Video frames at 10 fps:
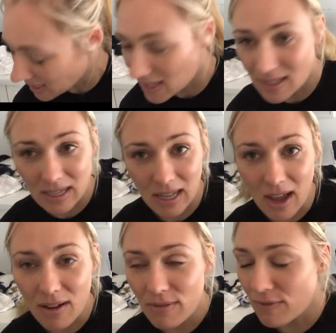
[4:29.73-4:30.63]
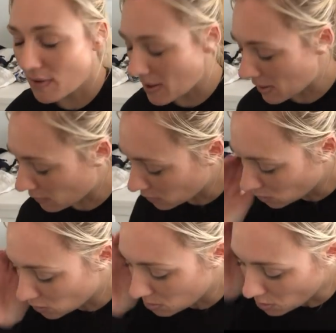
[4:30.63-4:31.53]
kids love and they often
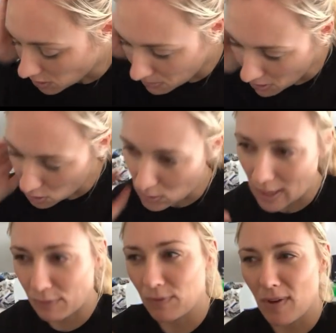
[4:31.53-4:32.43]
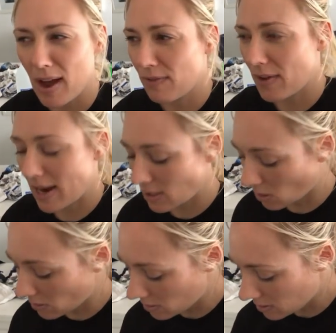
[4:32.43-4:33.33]
do them on special like five for eight
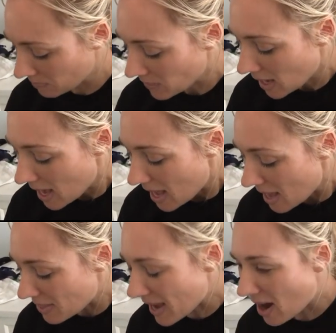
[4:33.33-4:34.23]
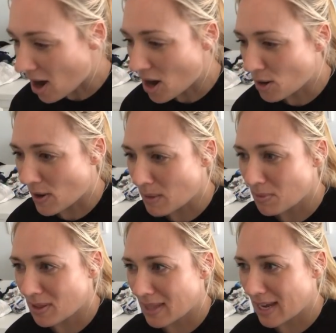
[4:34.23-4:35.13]
dollars they are great
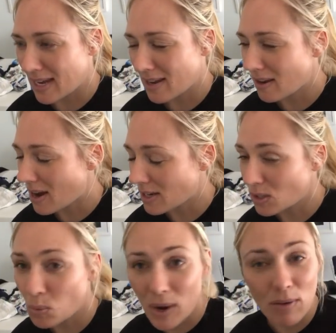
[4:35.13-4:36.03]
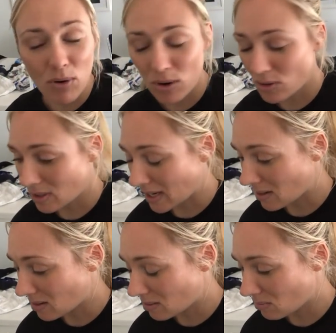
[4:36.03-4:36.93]
but they i swear rocco just like
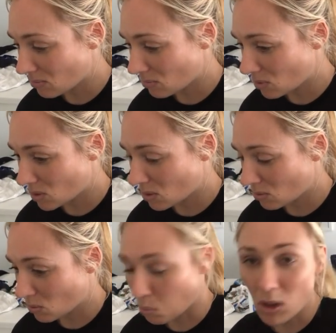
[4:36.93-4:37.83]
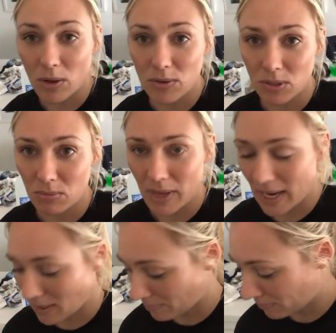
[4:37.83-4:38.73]
swallows them
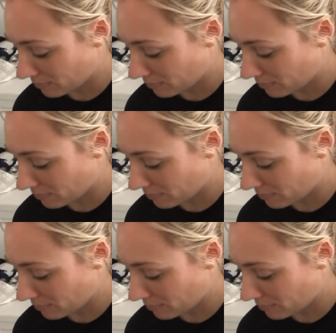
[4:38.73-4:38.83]
like